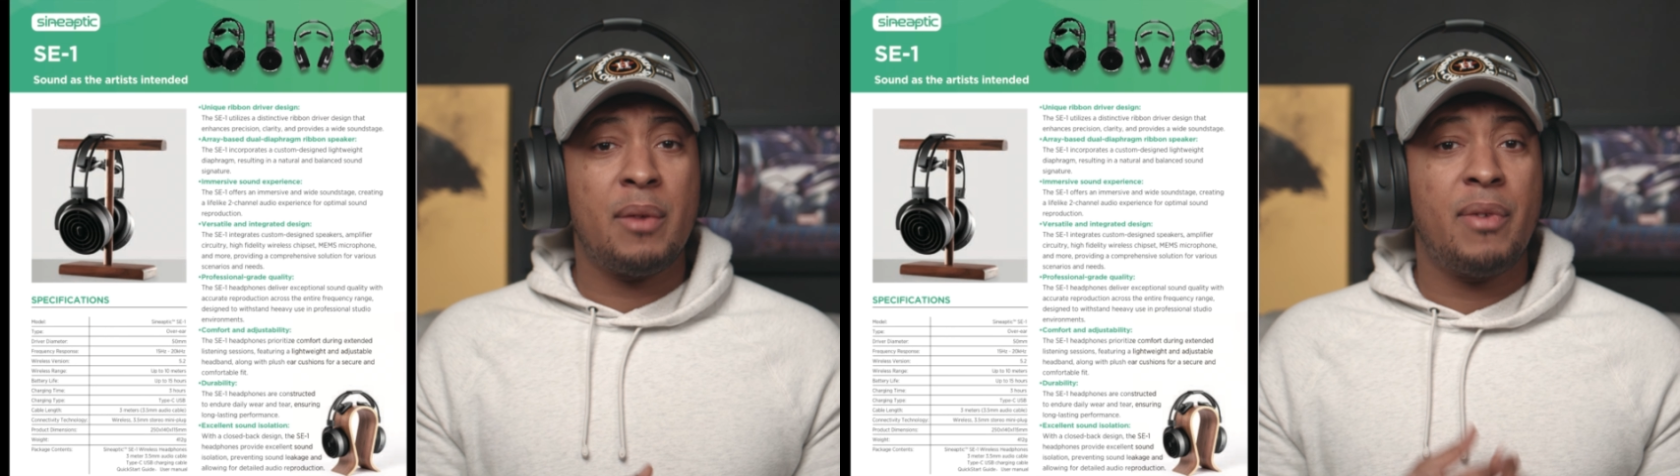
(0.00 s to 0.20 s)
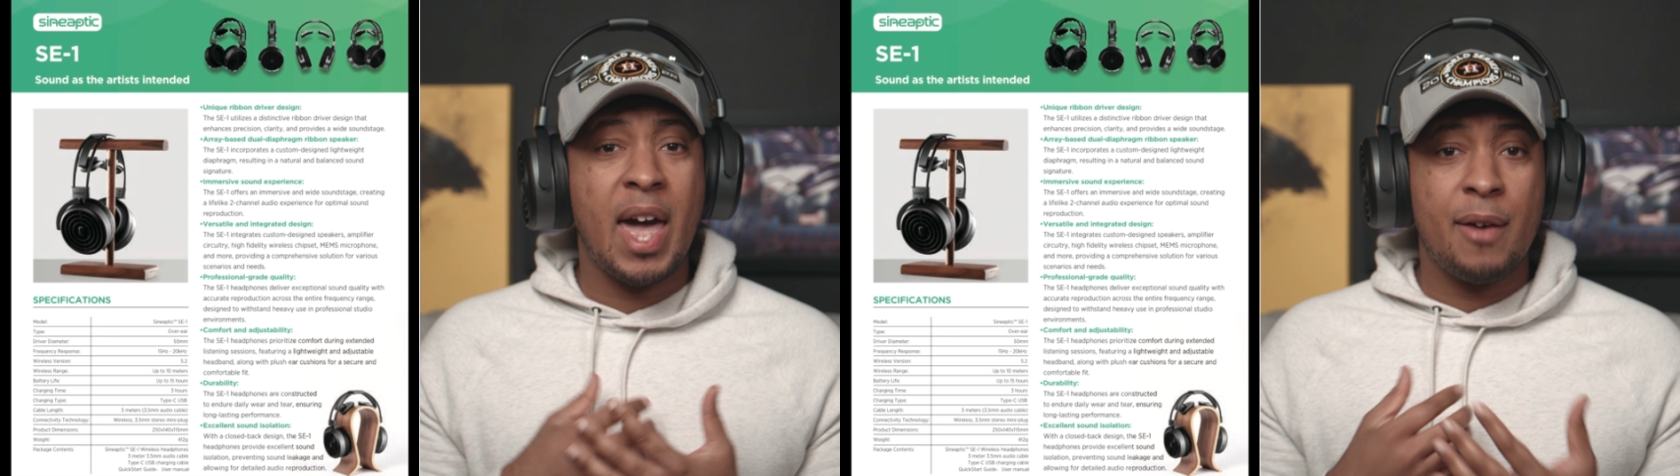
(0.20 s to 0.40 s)
bit
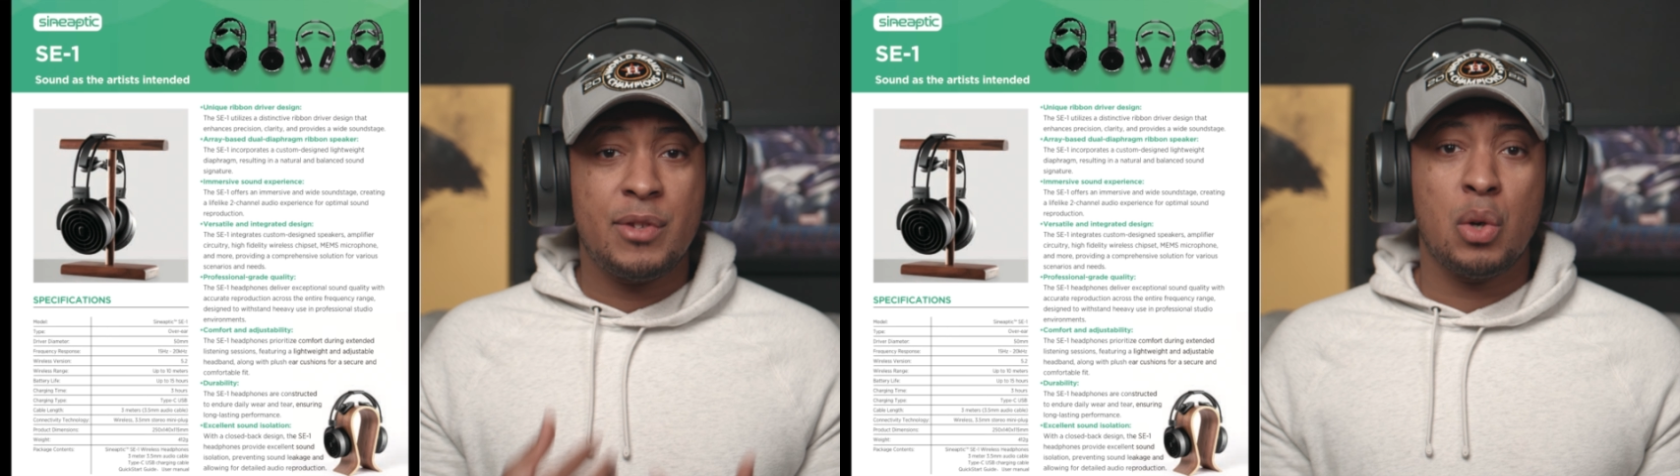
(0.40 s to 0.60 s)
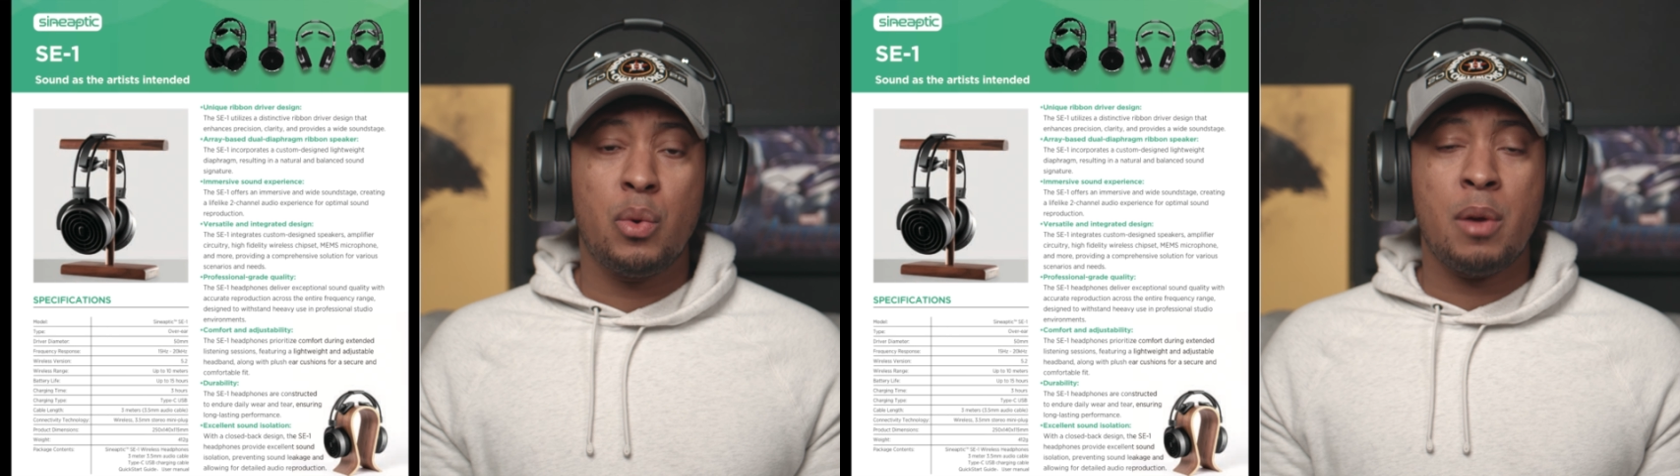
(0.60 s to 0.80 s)
of
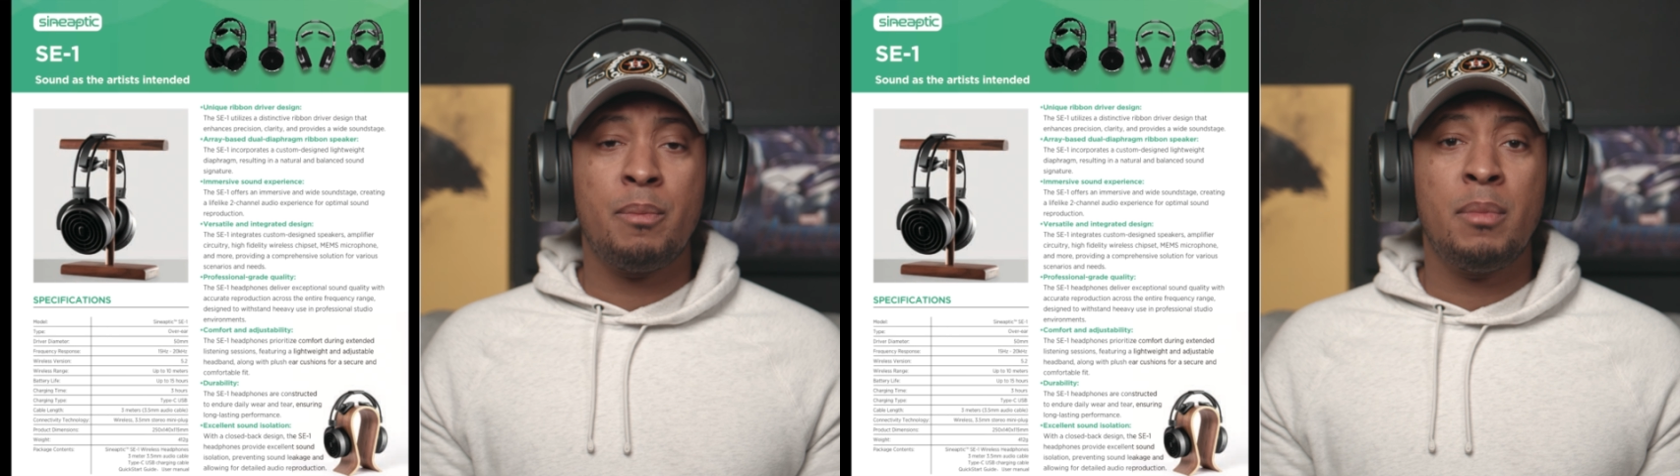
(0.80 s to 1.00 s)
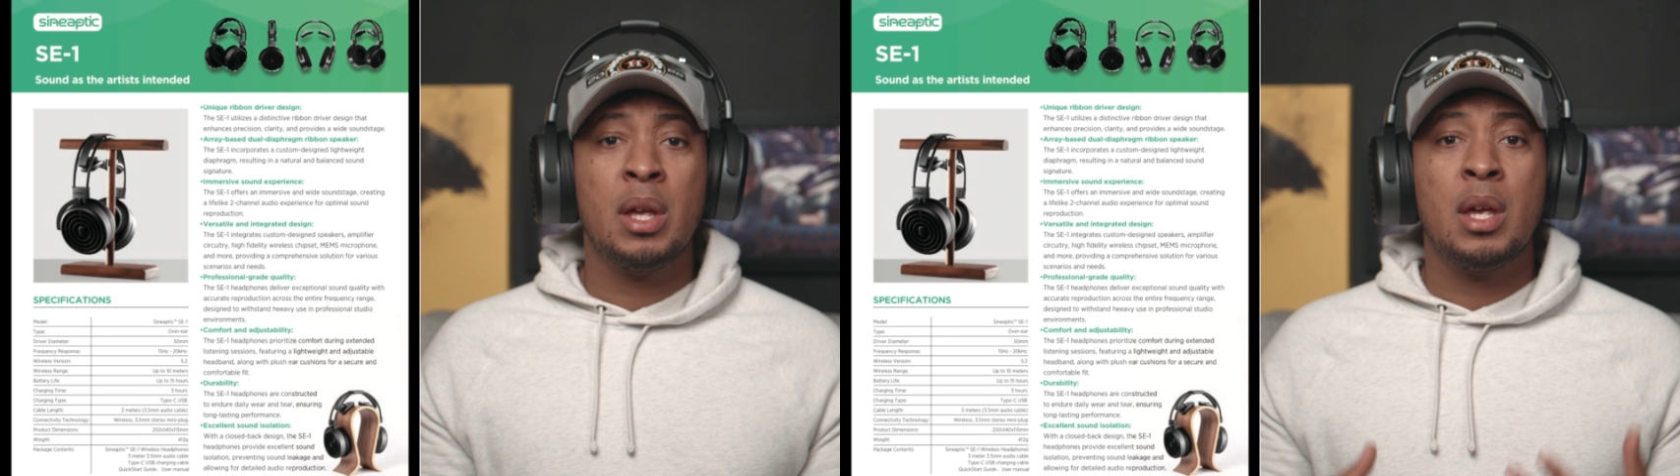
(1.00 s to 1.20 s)
heft to
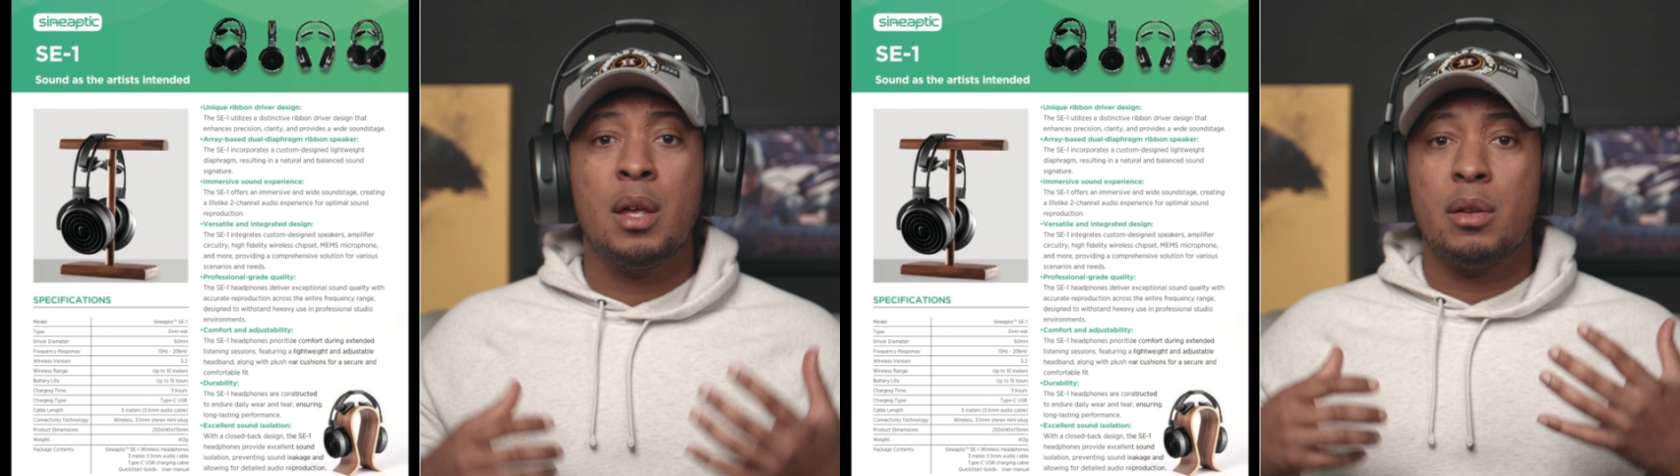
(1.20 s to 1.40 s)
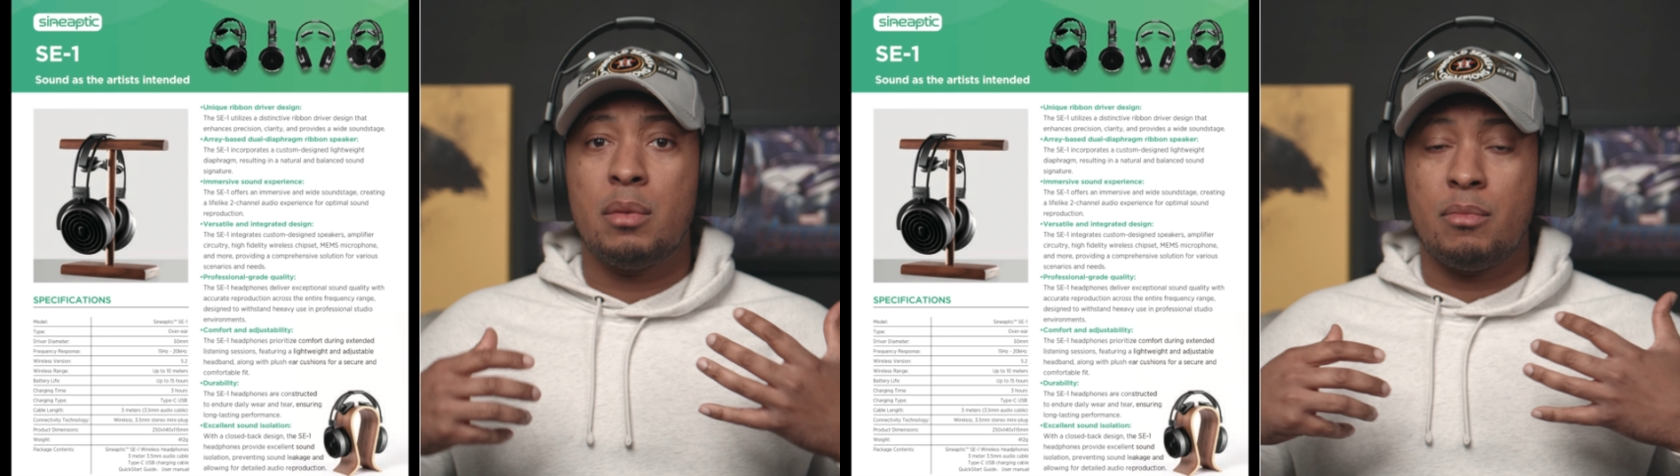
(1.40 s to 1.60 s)
them
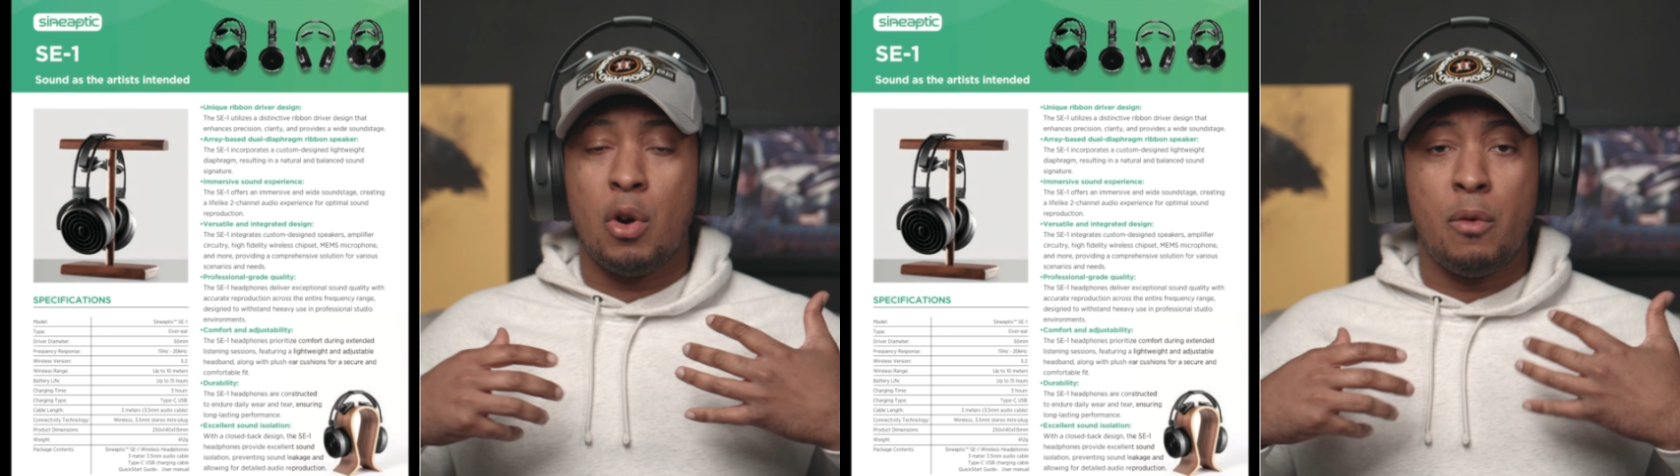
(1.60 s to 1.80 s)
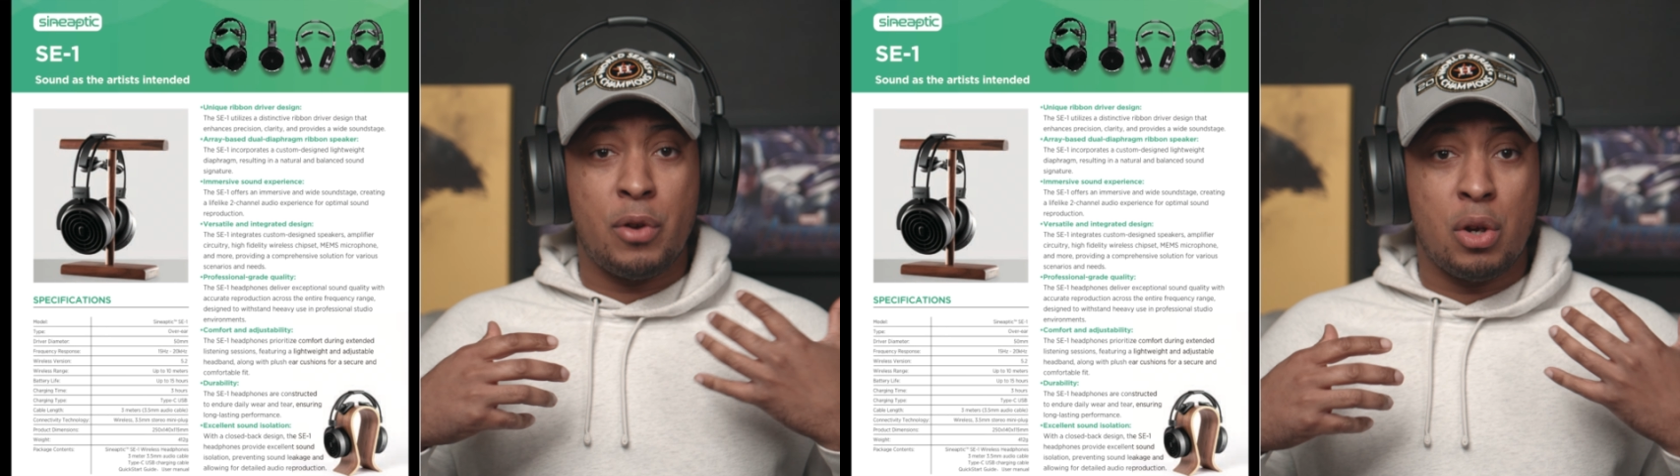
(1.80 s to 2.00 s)
over